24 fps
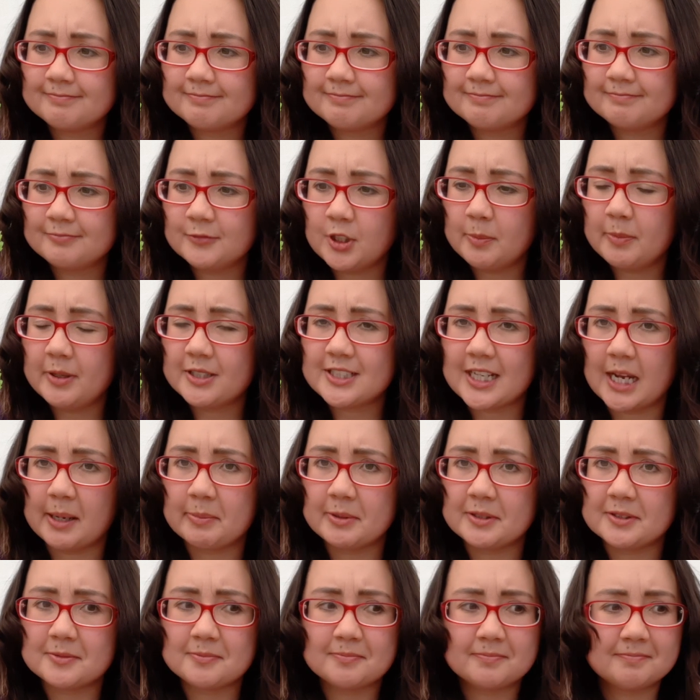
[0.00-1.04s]
Not much
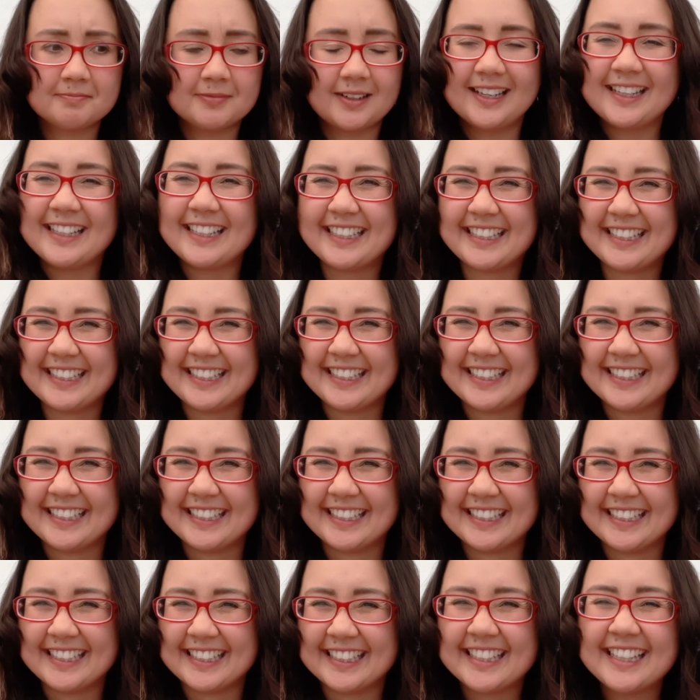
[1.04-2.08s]
happened.
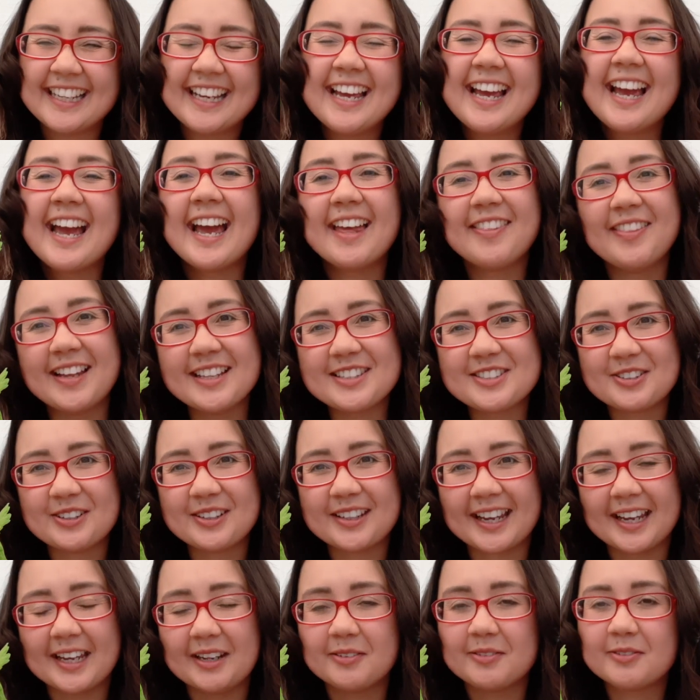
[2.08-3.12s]
And that's
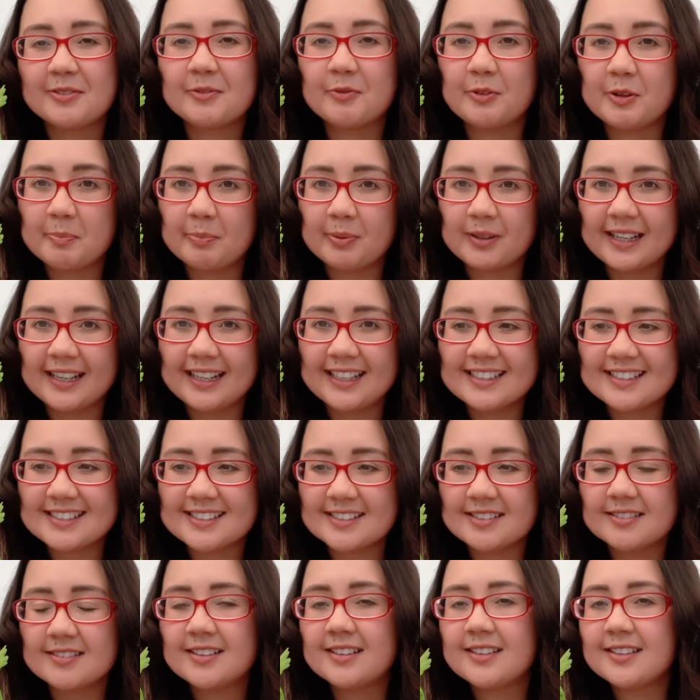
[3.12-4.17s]
okay. With
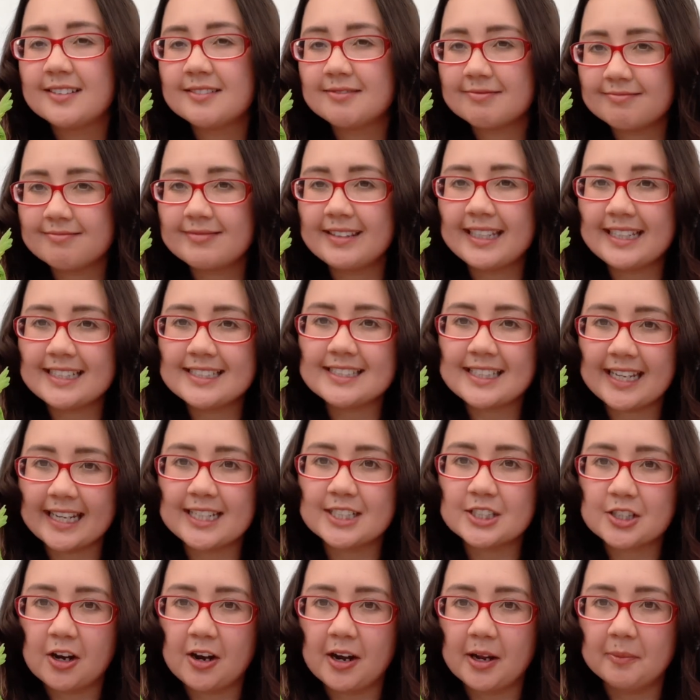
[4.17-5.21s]
plants, things take
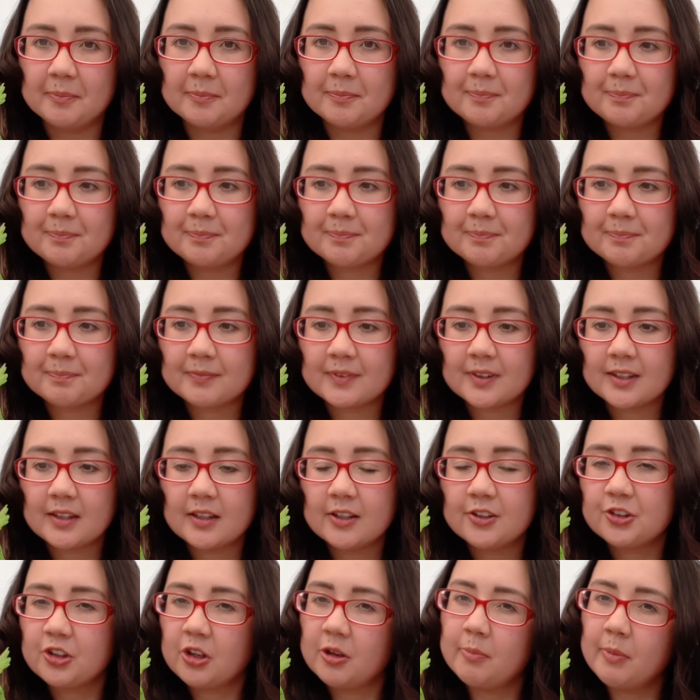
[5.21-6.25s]
time.
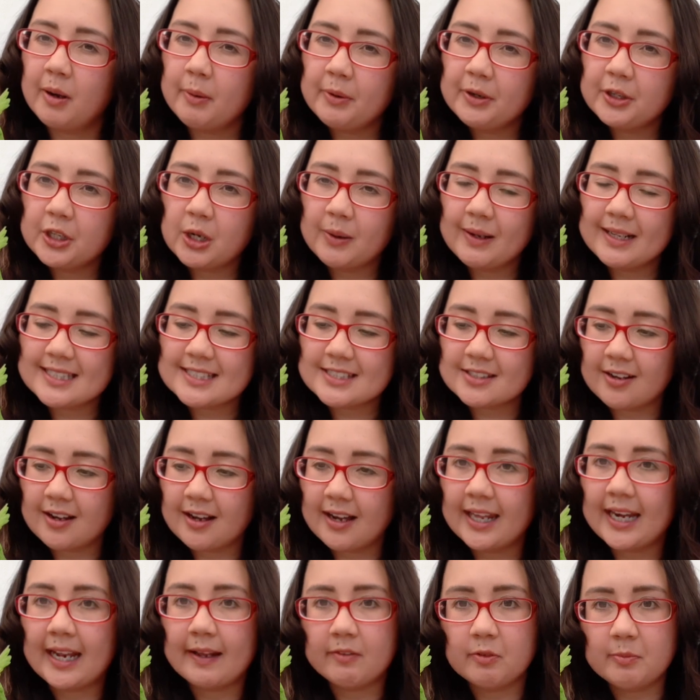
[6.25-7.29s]
So you might want to go
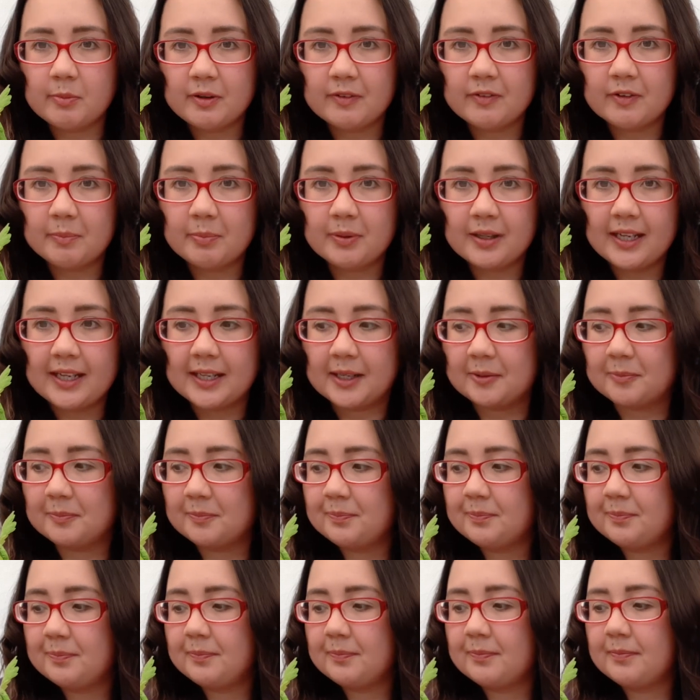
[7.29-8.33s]
outside, have a bit of a play.
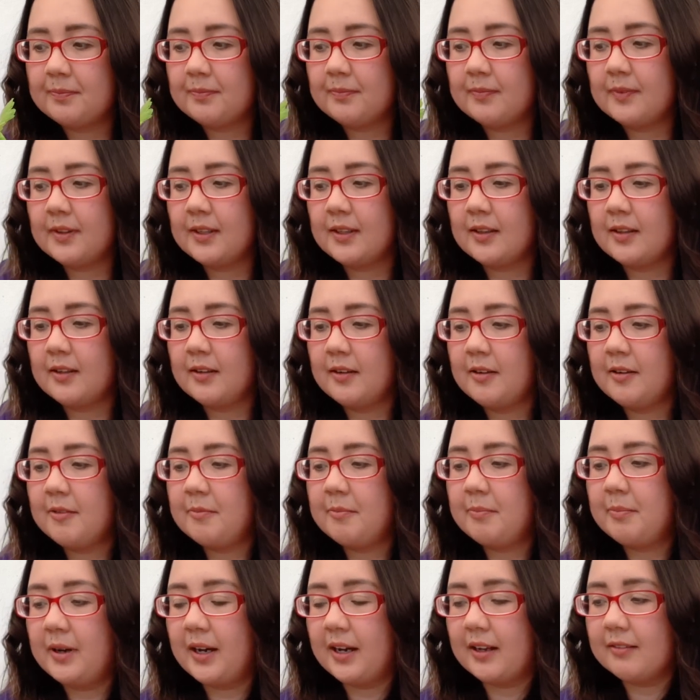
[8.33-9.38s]

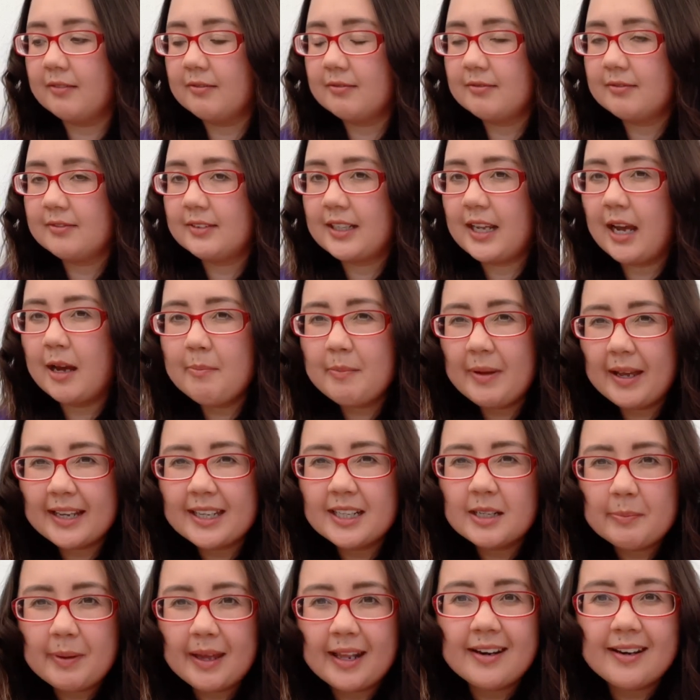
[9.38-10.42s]
But come back in
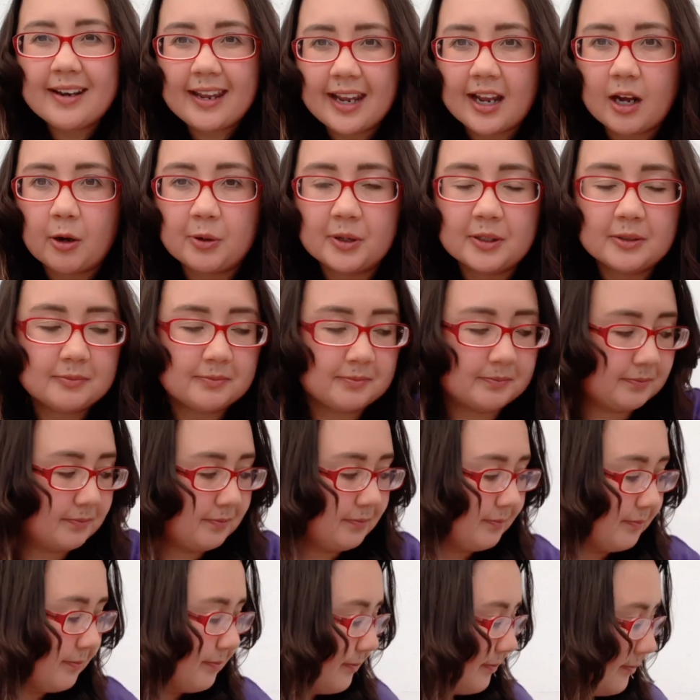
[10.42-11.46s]
about an hour
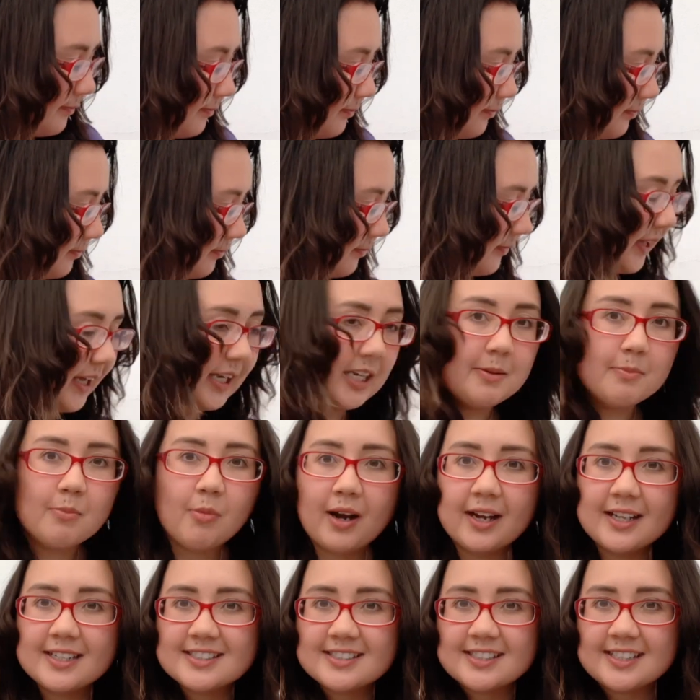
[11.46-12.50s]
and you
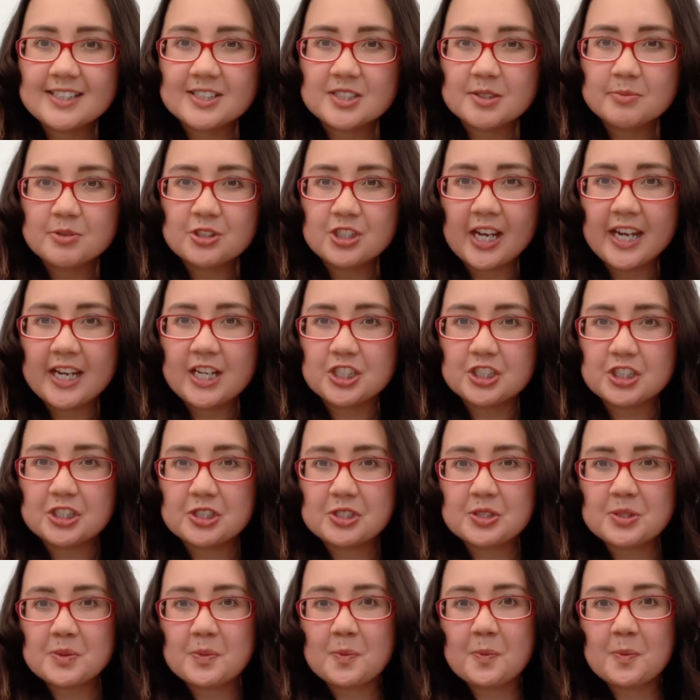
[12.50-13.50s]
might see some changes.